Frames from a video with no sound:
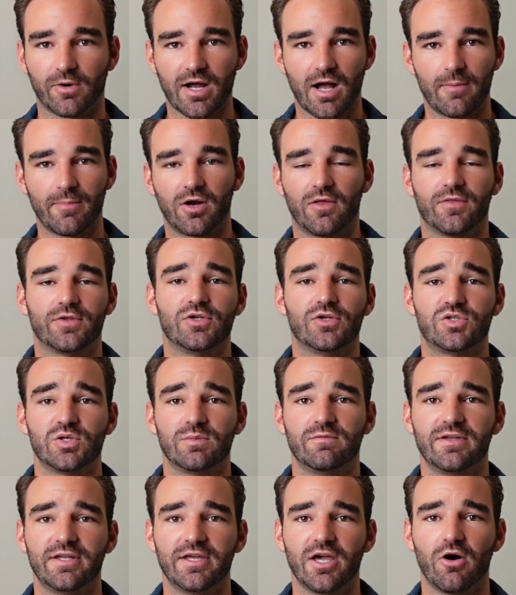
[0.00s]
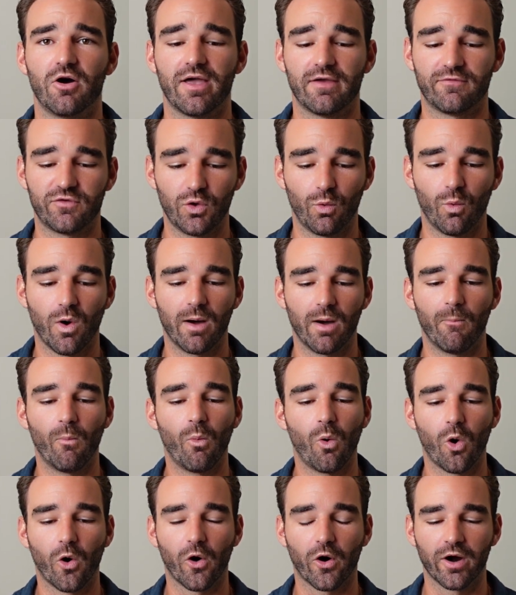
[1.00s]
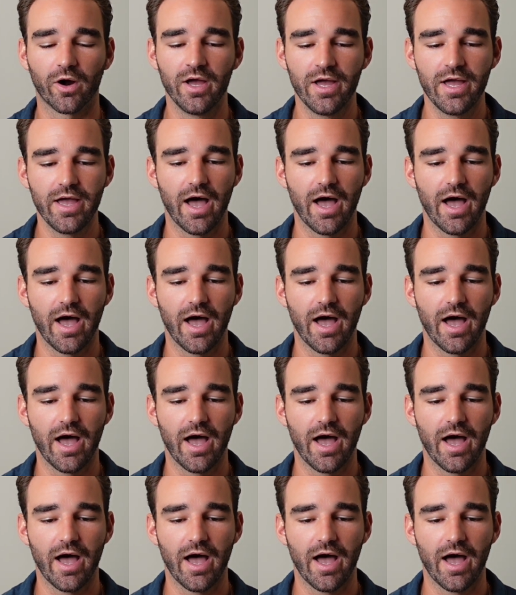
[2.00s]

comment on the YouTube video if you want more